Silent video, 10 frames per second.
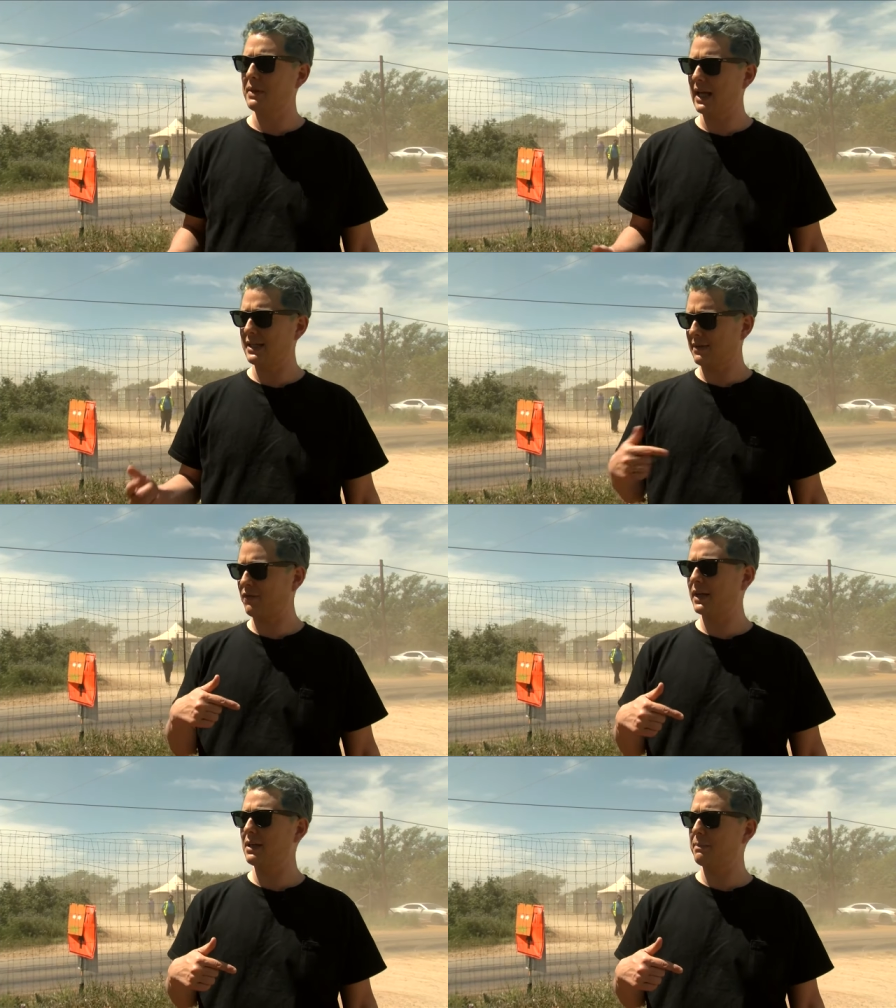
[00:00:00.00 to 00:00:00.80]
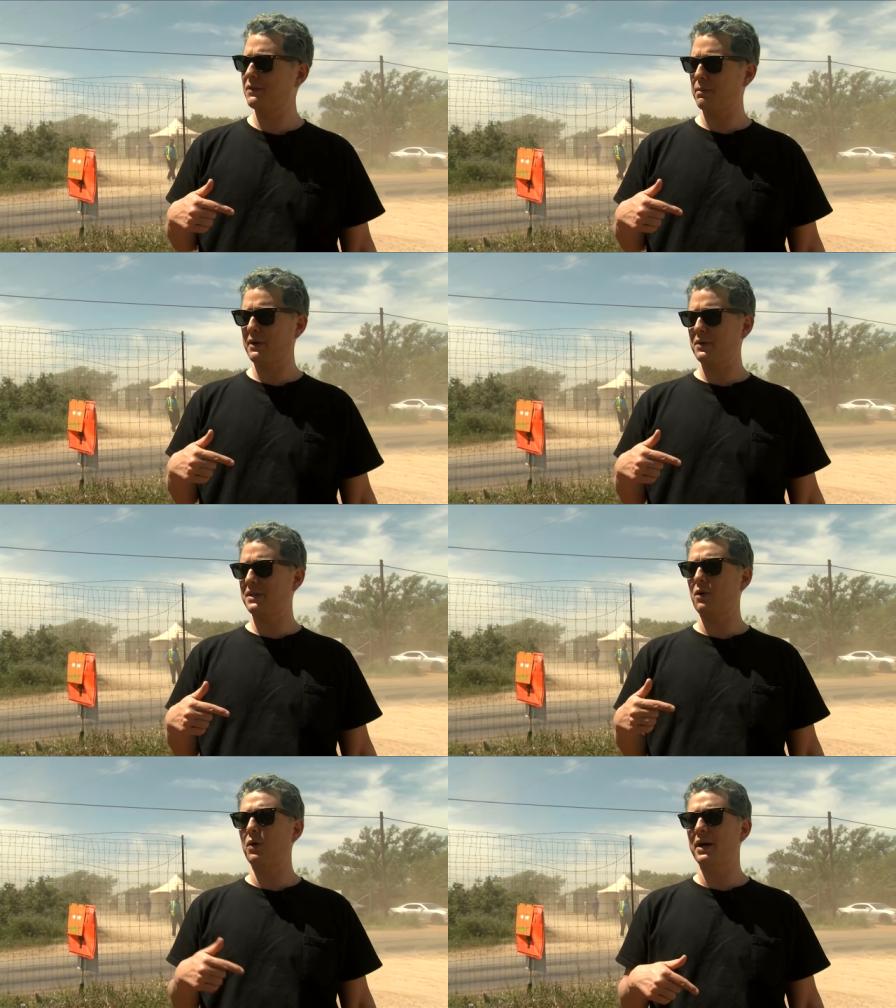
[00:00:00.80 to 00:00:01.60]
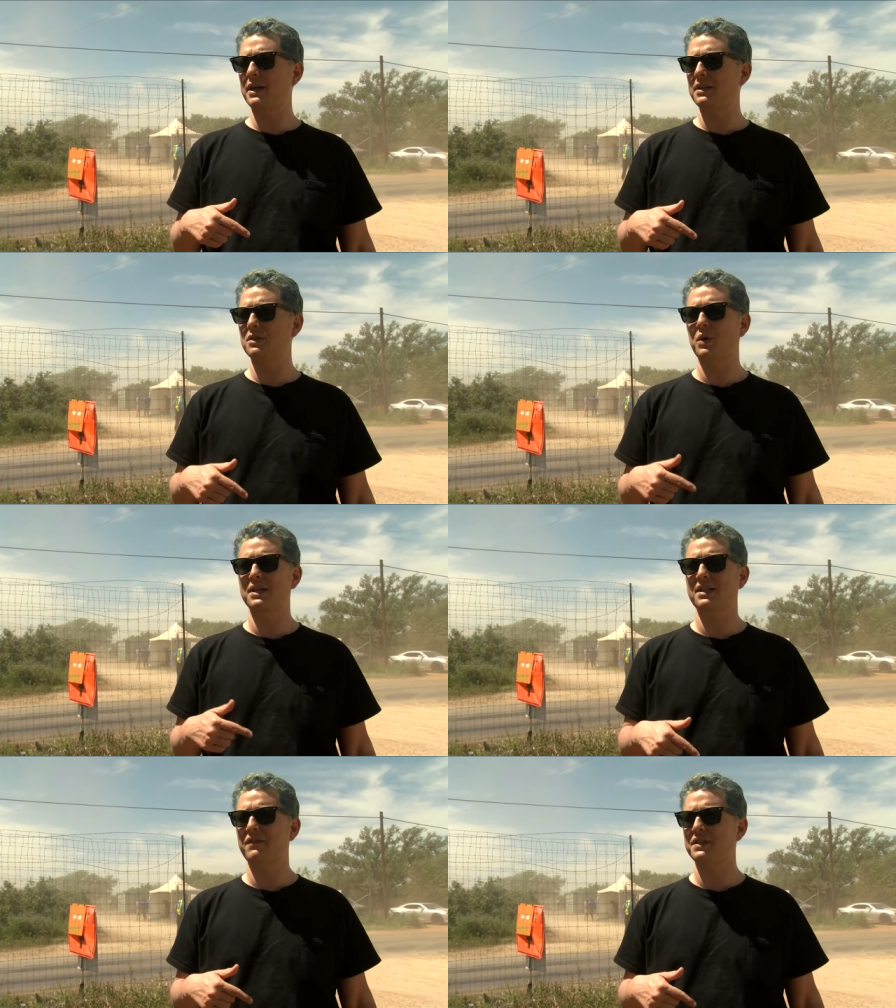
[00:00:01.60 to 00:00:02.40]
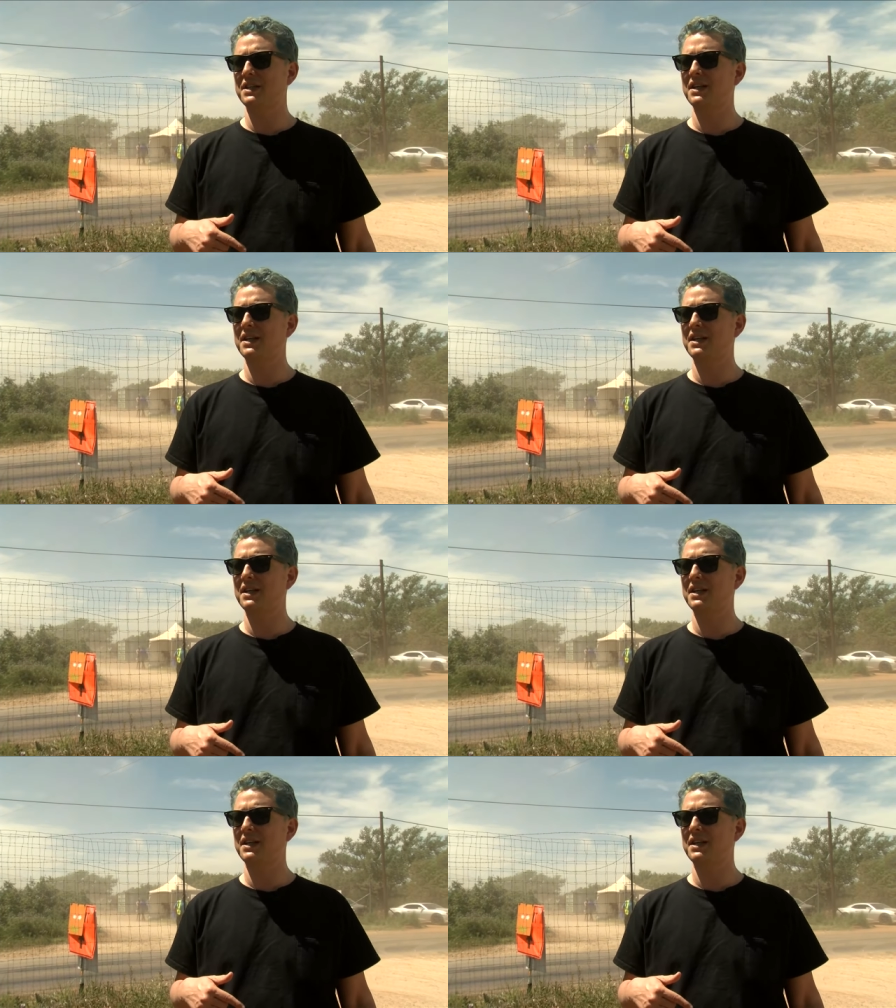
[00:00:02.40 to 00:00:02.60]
Last eclipse for me was in Oregon in 2017,